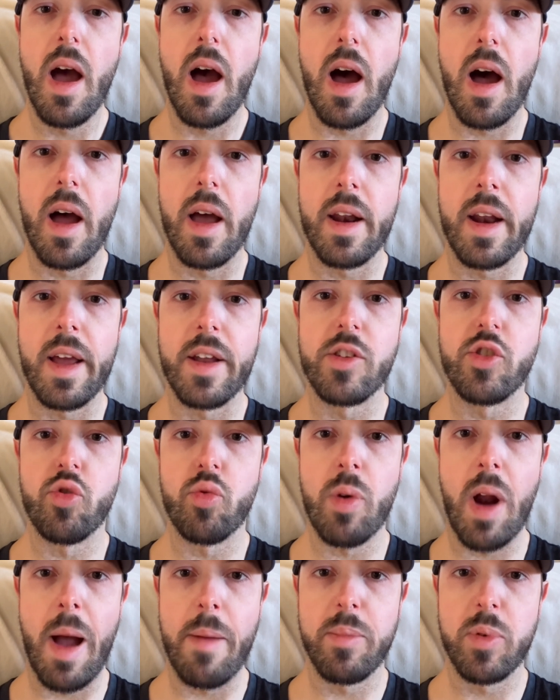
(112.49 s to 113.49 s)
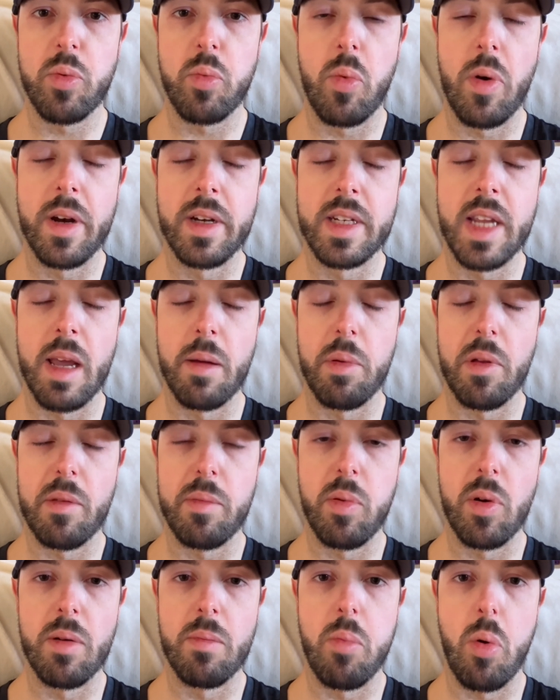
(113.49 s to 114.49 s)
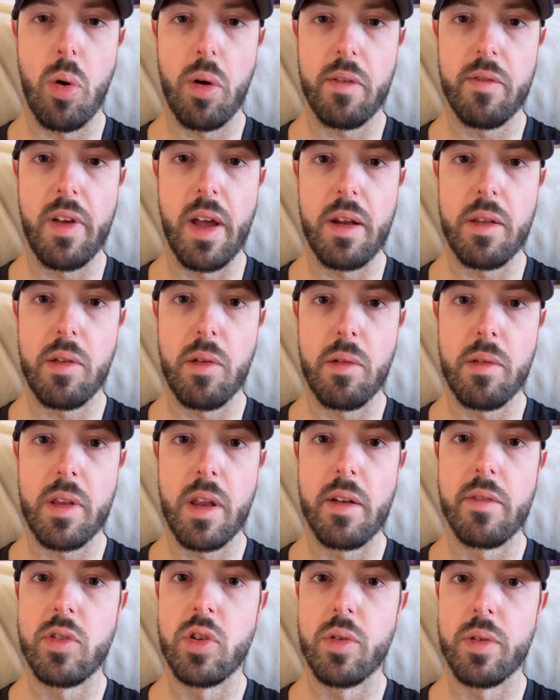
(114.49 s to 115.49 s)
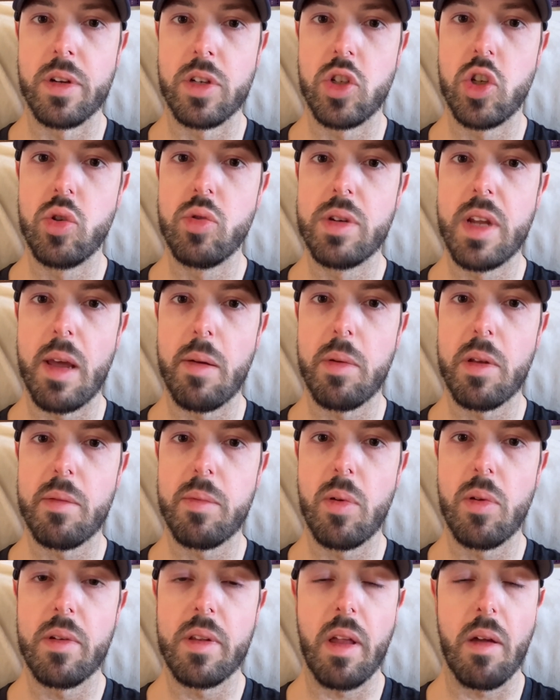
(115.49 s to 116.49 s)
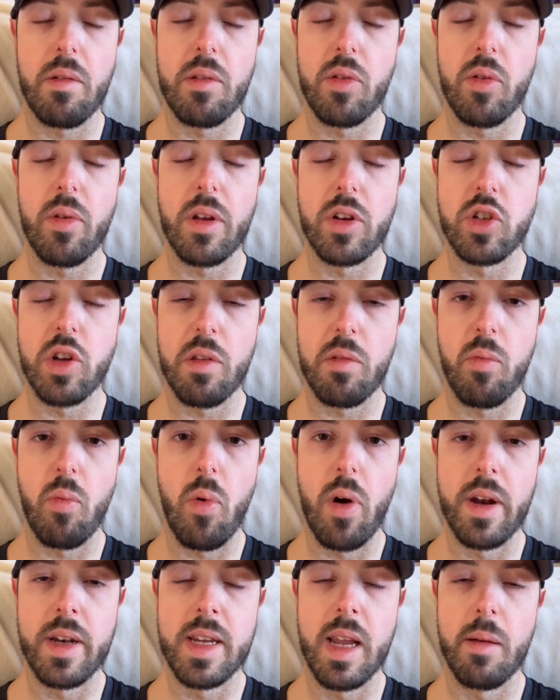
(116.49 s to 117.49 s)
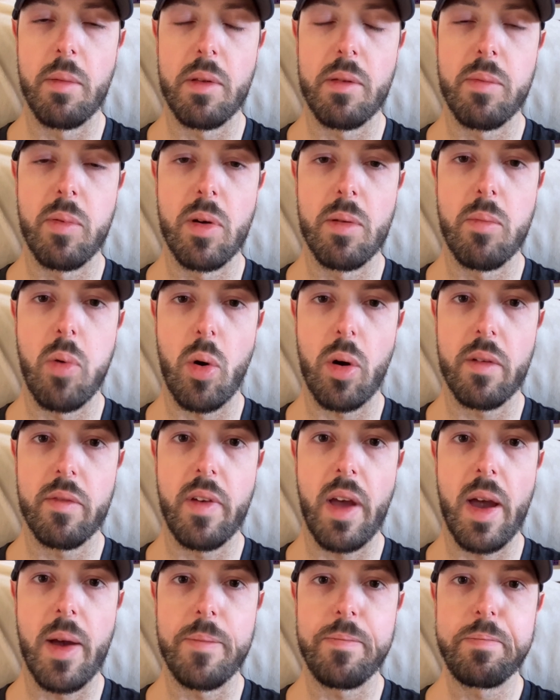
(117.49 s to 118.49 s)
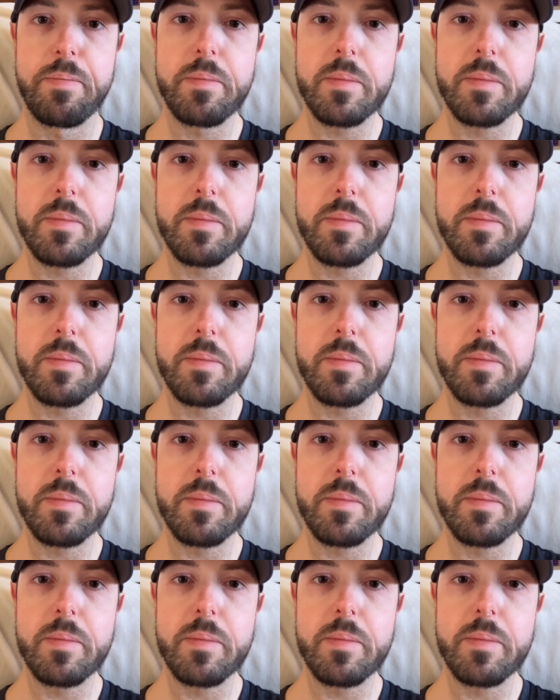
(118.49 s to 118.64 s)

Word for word: And I dropped 1 tablespoon of pork fat. So instead of doing 2 tablespoons, I was doing just 1 tablespoon of pork fat.